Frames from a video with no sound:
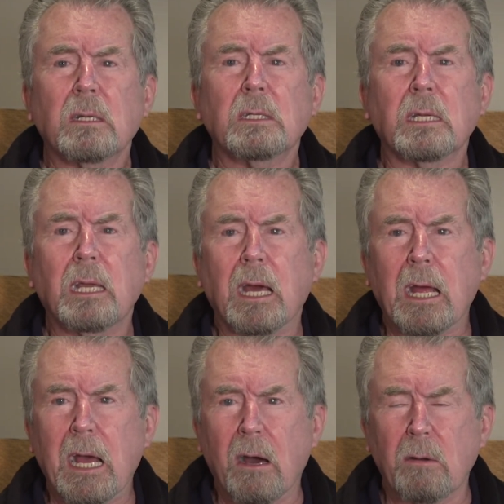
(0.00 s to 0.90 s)
to get
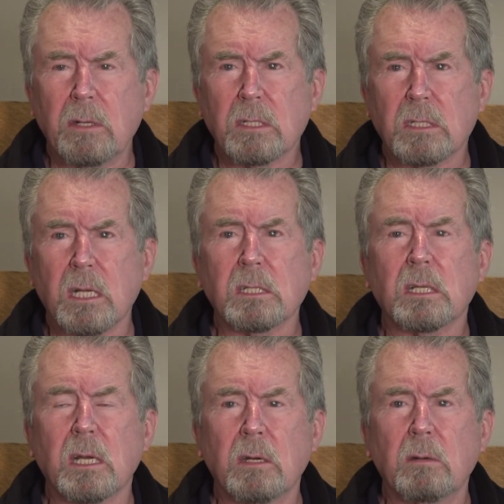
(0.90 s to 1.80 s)
out
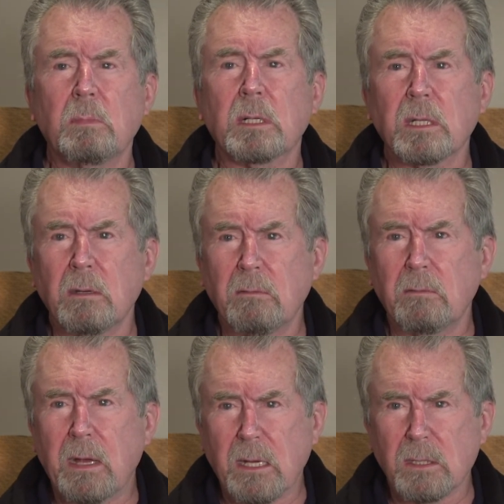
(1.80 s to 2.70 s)
600 million
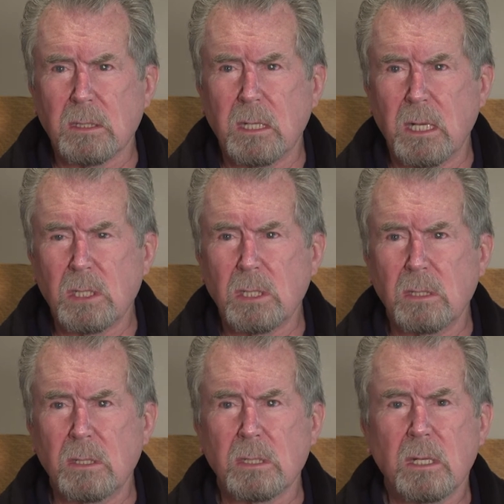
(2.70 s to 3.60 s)

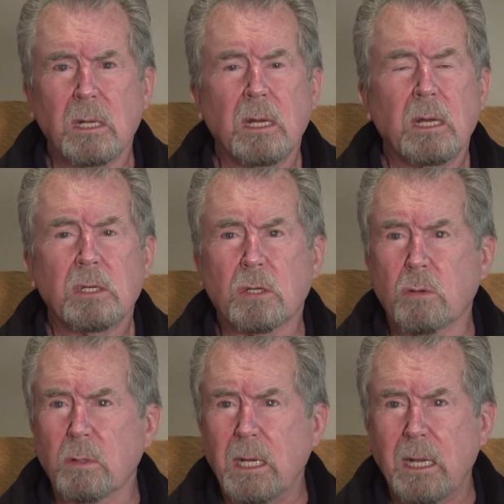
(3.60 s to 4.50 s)
vaccinations, to
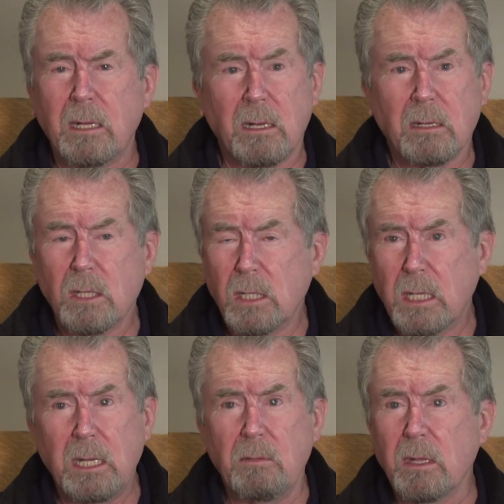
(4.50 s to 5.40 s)
create
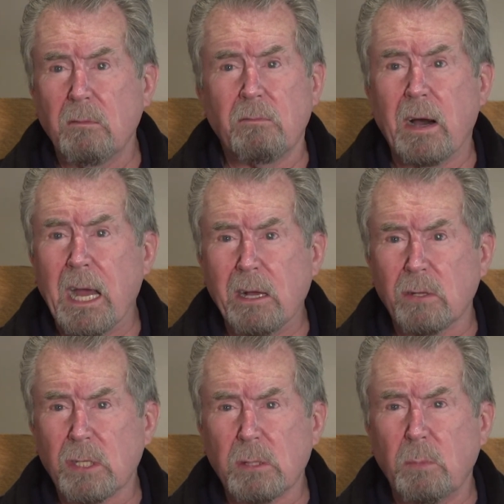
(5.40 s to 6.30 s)
even the
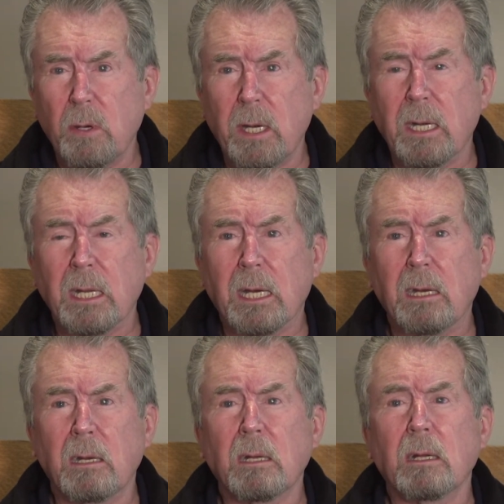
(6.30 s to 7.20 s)
vials to put it
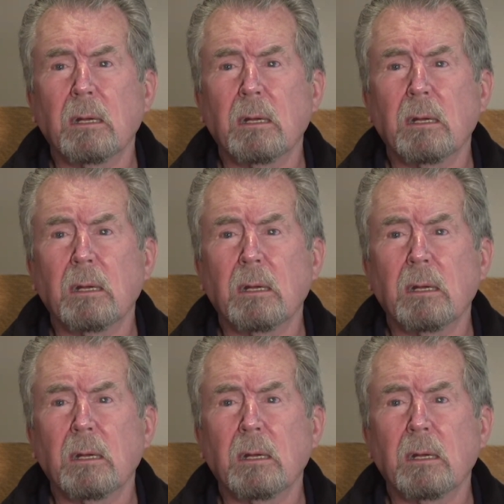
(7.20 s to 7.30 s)
in,